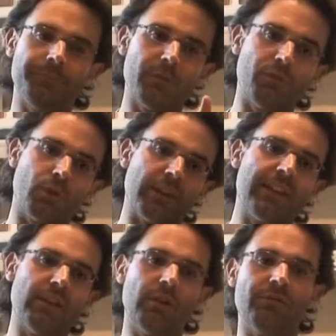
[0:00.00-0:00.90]

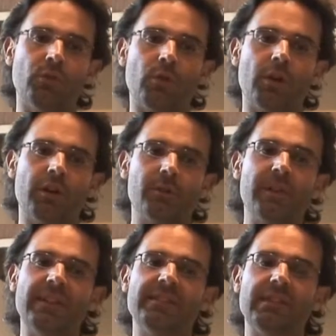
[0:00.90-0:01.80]

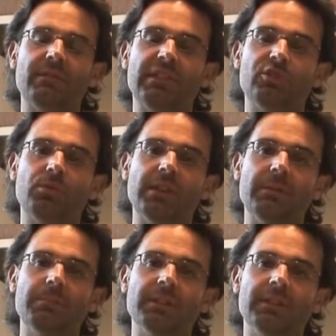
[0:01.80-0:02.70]

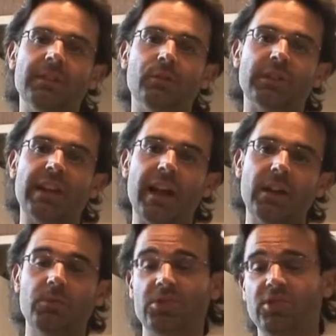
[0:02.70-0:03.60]
473 milliliter
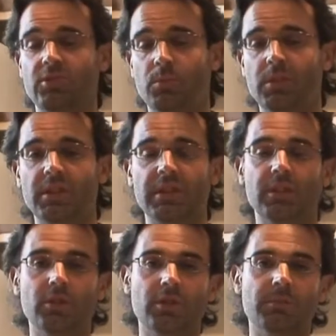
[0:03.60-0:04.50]
can, which is a really
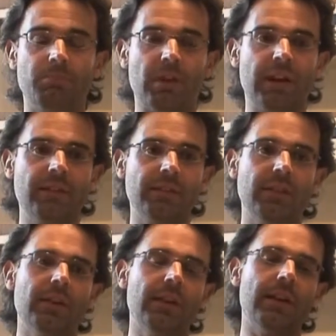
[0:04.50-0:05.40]
good price.
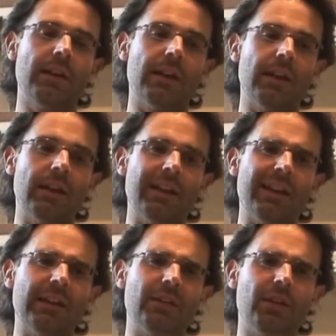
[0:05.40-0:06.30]

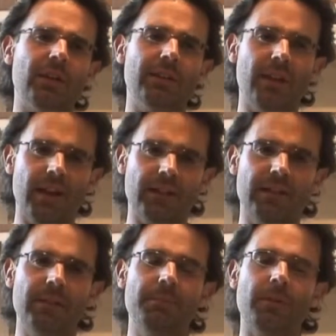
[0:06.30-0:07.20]
And
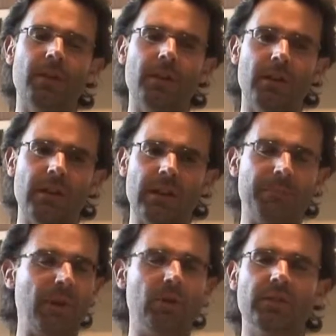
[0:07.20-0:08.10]

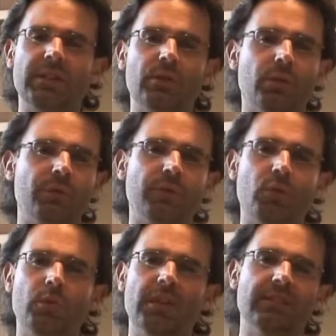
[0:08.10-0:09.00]
apparently their
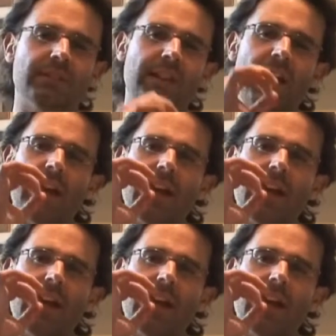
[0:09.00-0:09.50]
food is